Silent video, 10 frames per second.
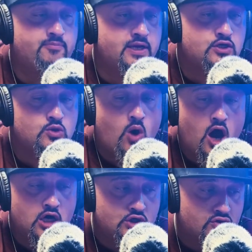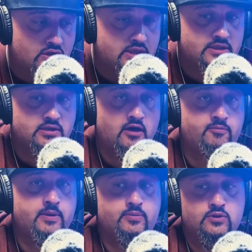been to hundreds of
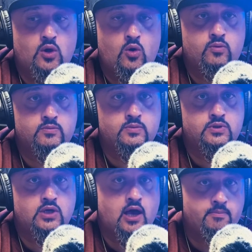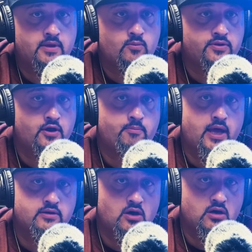people's homes to help them with their
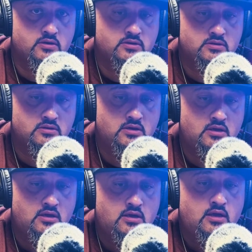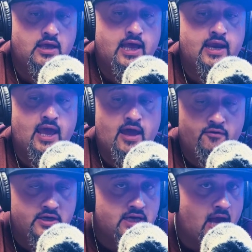pet dogs. And
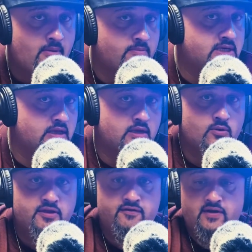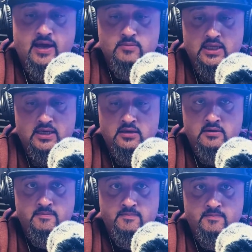every time I'm dealing with a family
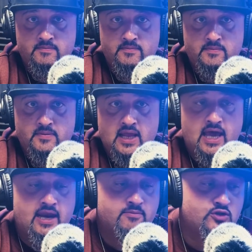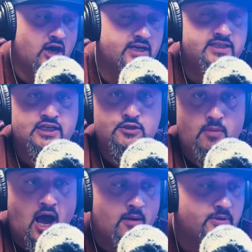and I'm trying to teach
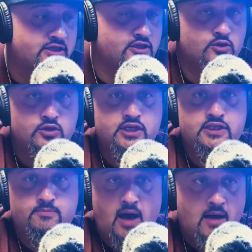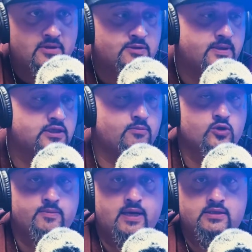mom, because it's mom that spends the
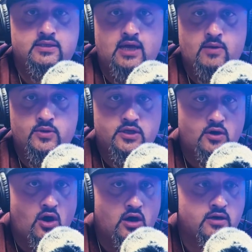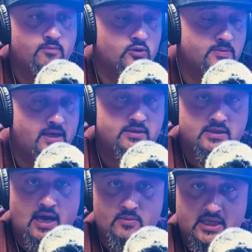most amounts of the time with the dog, most amounts of
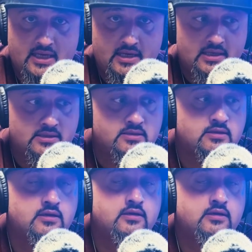time with the kids.